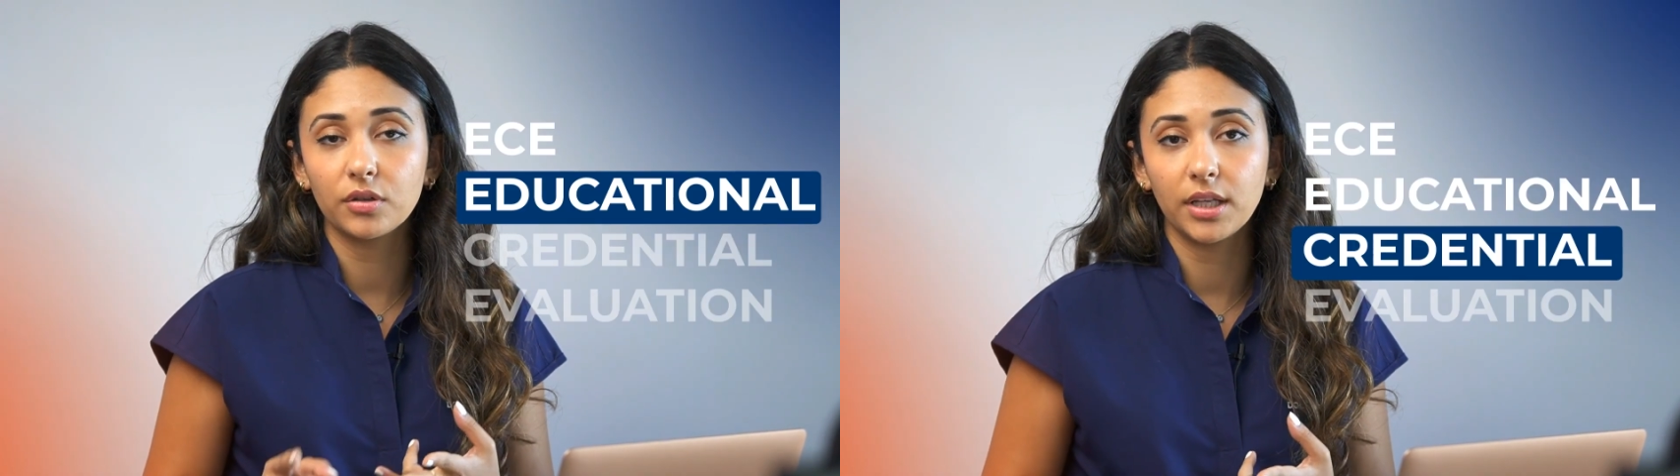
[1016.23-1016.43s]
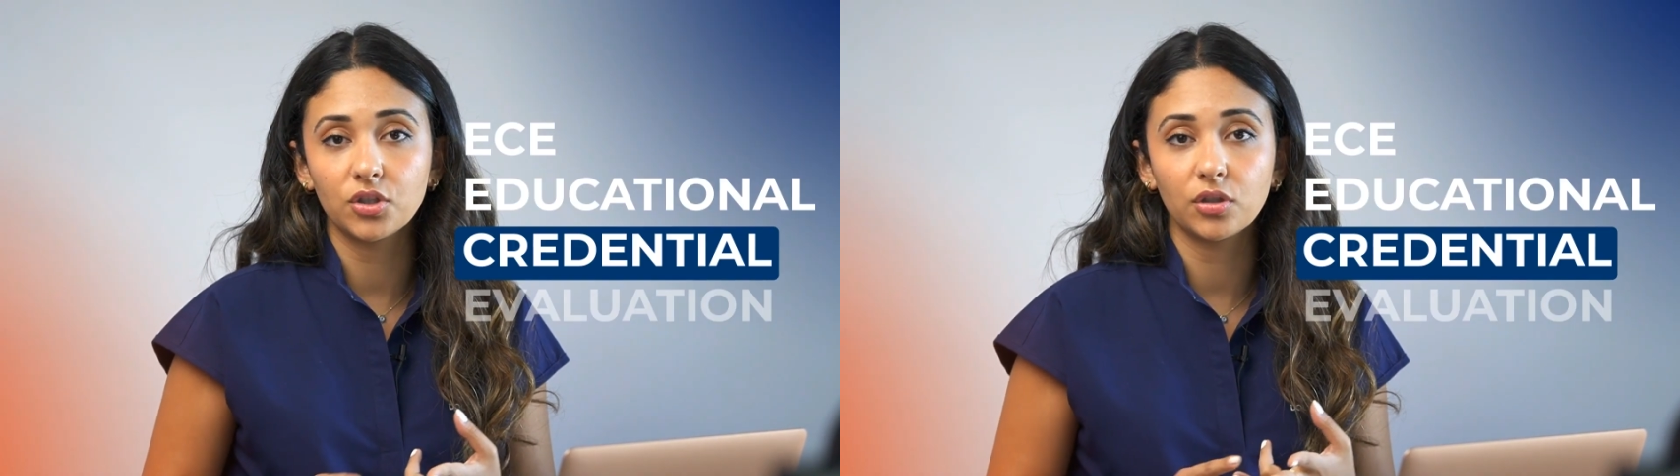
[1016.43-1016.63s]

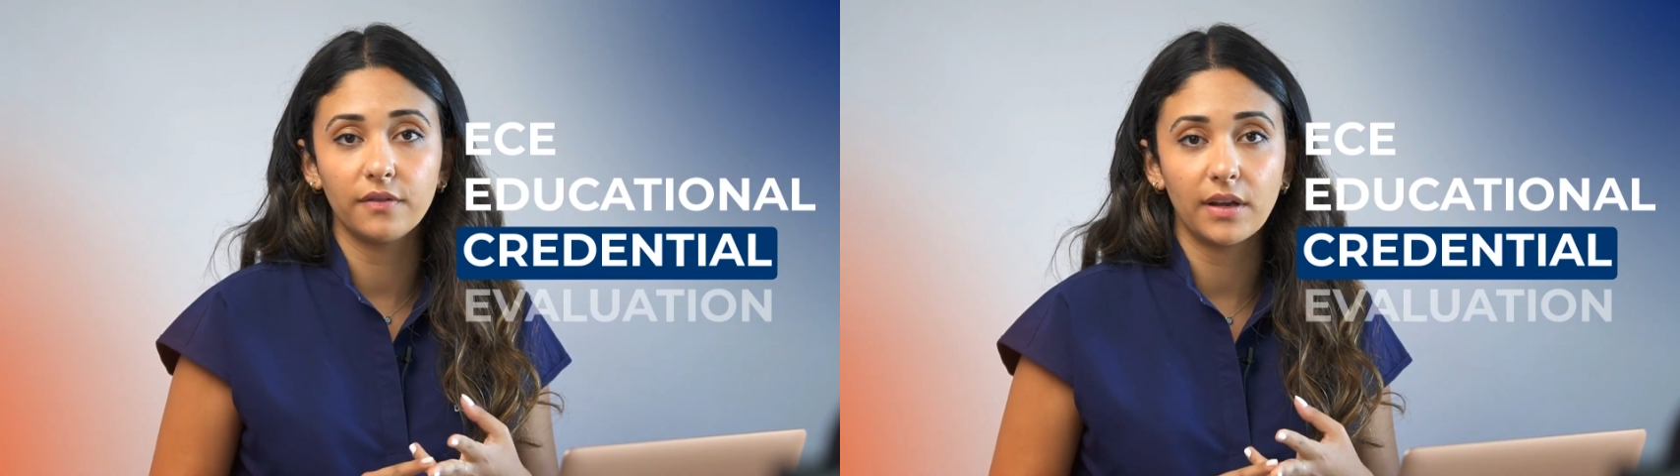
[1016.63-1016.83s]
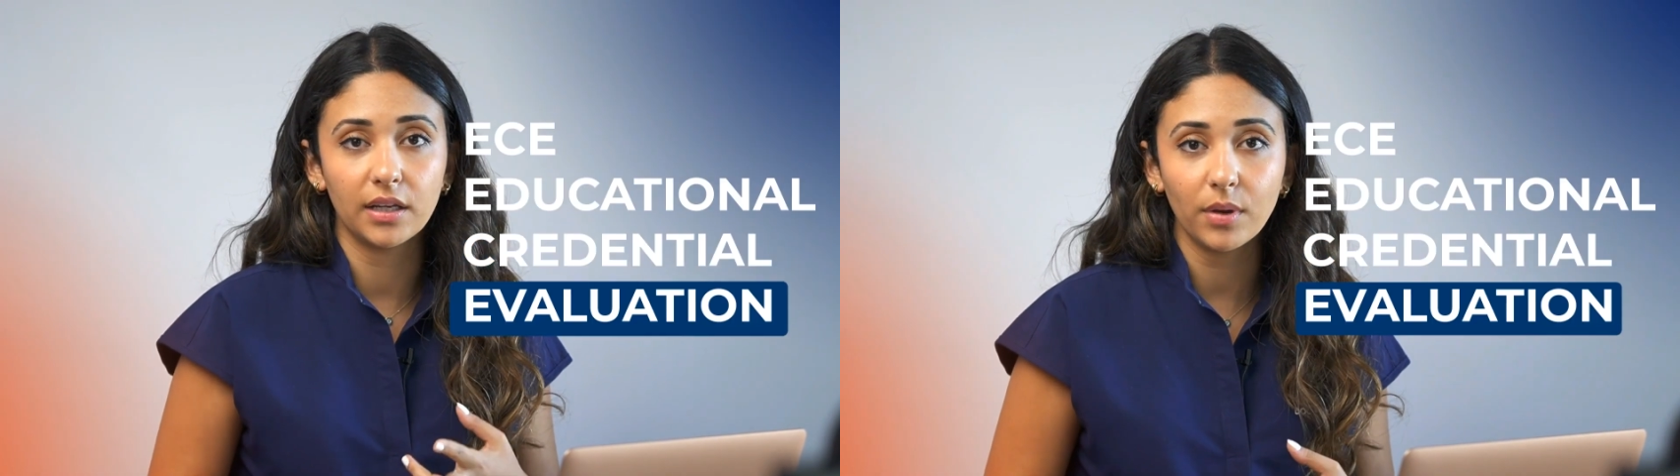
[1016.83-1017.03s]

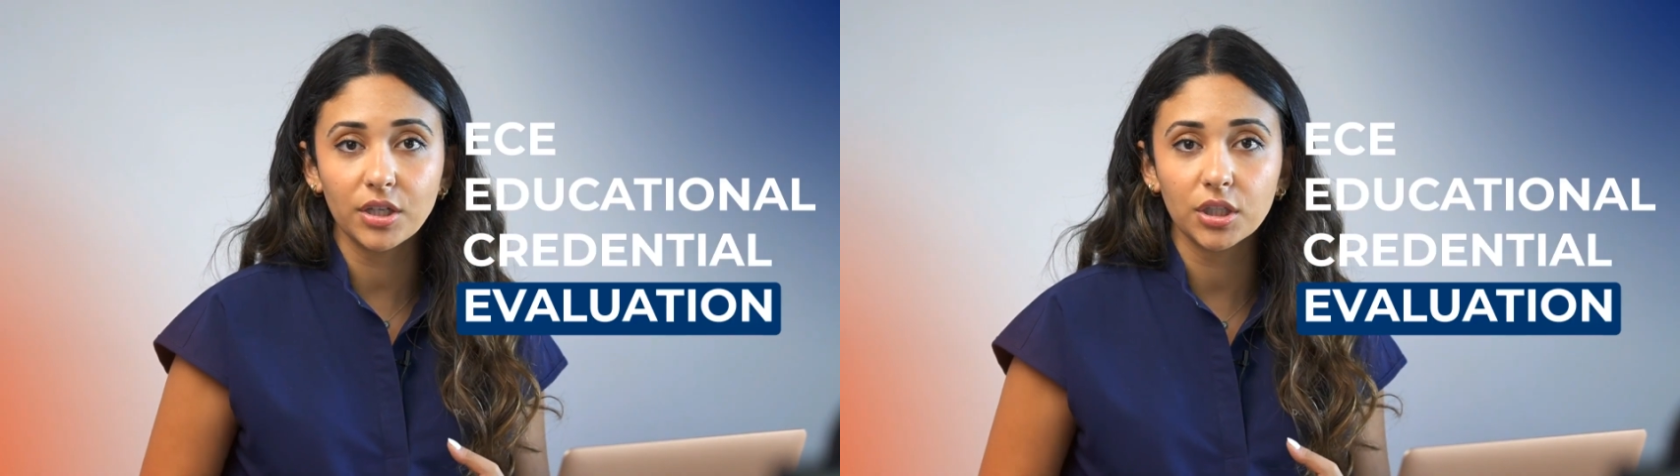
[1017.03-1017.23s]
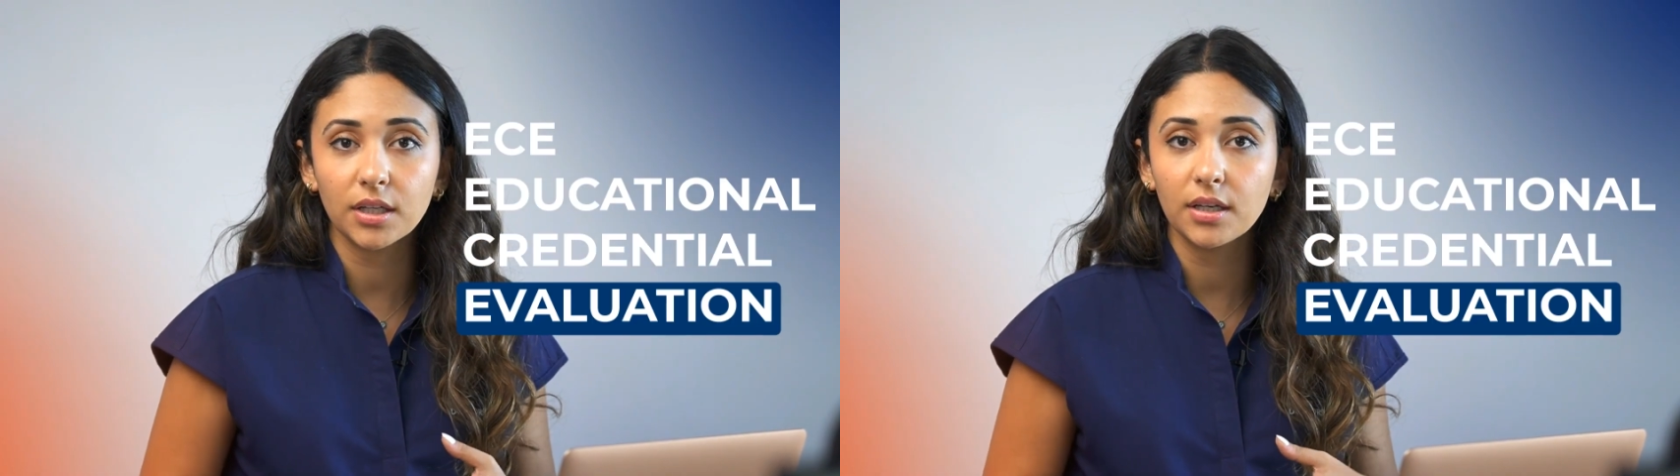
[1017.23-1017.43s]
Credential
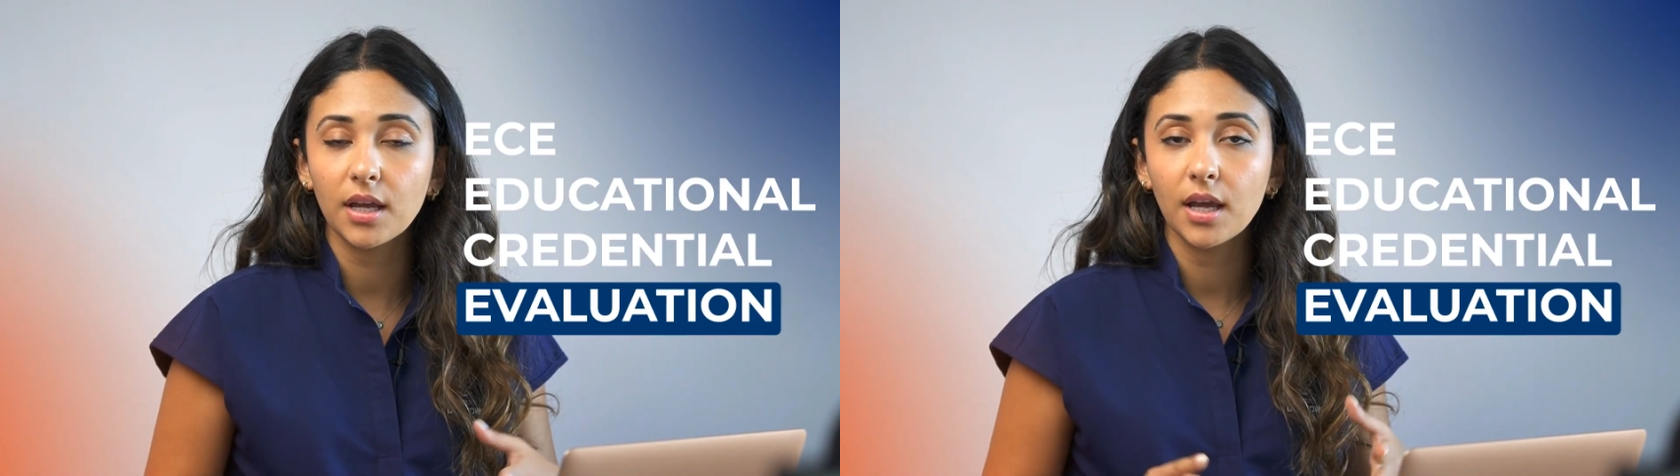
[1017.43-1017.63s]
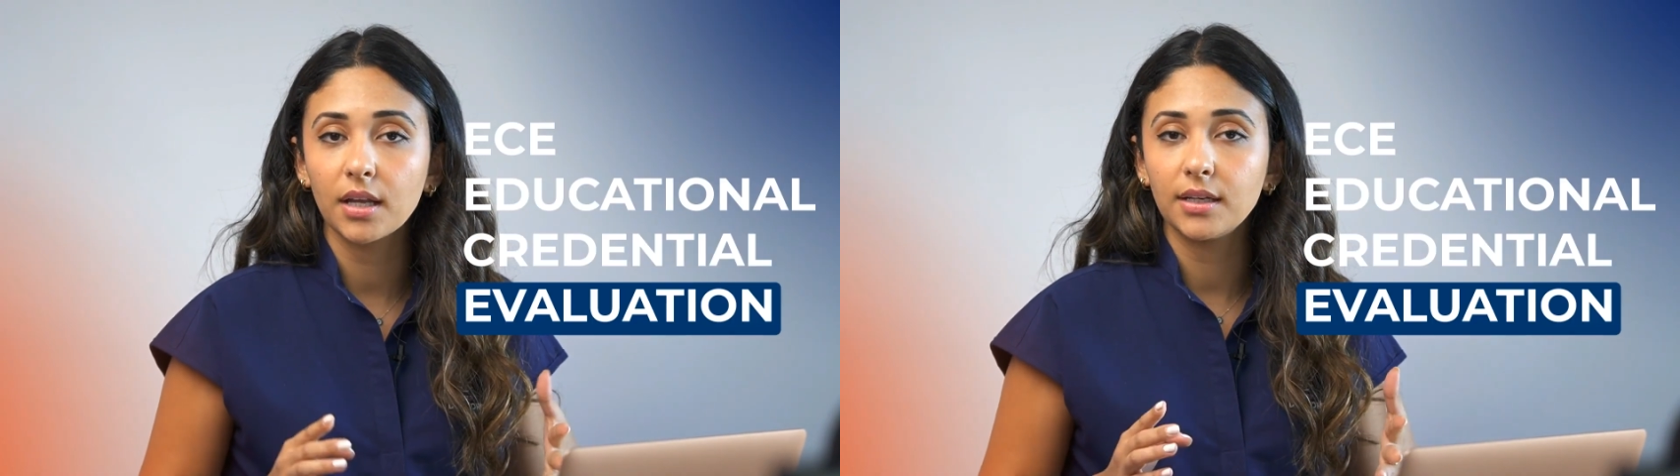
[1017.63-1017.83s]
Evaluation.